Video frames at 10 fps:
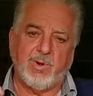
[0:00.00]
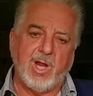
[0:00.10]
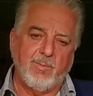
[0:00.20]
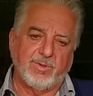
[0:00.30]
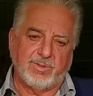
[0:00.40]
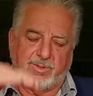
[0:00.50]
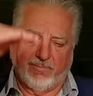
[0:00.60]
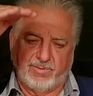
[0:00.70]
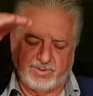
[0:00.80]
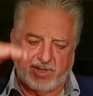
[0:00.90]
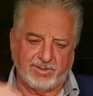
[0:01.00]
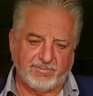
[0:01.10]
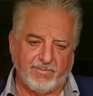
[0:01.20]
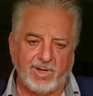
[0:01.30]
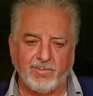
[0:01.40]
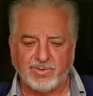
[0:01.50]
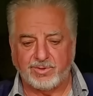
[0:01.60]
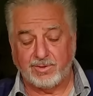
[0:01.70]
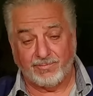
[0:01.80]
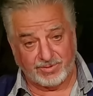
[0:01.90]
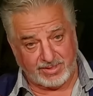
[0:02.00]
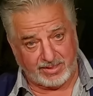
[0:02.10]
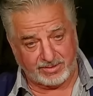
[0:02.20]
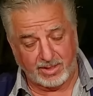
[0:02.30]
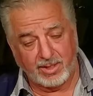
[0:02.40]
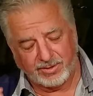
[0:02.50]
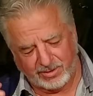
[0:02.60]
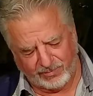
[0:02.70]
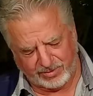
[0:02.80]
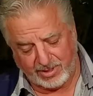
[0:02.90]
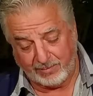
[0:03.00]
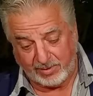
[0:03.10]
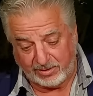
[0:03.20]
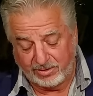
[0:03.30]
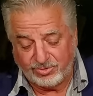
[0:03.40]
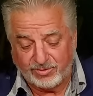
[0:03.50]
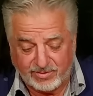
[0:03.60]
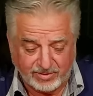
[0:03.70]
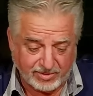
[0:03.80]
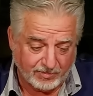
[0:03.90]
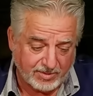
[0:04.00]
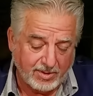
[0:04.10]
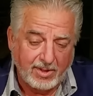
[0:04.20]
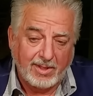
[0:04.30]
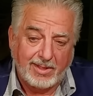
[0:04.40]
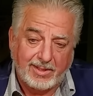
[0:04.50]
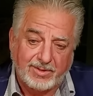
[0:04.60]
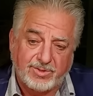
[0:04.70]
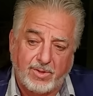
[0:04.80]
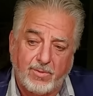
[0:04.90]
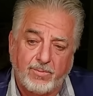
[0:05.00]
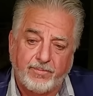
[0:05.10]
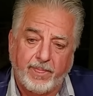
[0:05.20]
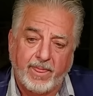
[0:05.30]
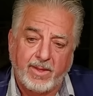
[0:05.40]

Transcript: primers and different size frames and different type ignition systems. And so